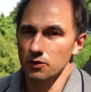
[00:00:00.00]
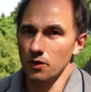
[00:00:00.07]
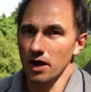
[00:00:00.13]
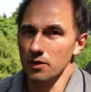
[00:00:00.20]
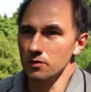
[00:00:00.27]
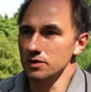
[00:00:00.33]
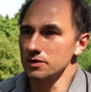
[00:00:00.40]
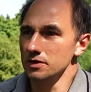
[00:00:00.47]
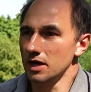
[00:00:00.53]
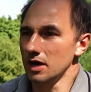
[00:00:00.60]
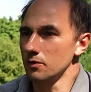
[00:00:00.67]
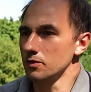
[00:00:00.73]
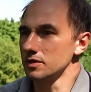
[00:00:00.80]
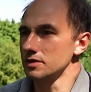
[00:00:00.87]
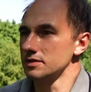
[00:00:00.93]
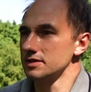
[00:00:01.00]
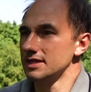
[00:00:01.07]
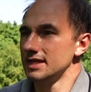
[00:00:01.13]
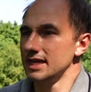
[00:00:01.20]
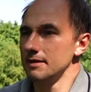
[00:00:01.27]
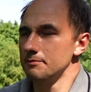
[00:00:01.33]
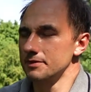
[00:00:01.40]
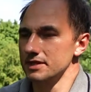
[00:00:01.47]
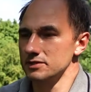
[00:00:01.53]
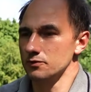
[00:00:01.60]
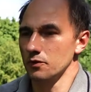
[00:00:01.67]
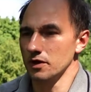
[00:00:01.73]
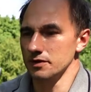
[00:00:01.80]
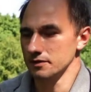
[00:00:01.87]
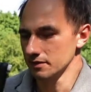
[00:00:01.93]
I will keep this
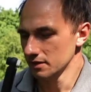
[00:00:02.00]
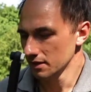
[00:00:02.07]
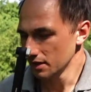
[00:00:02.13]
one.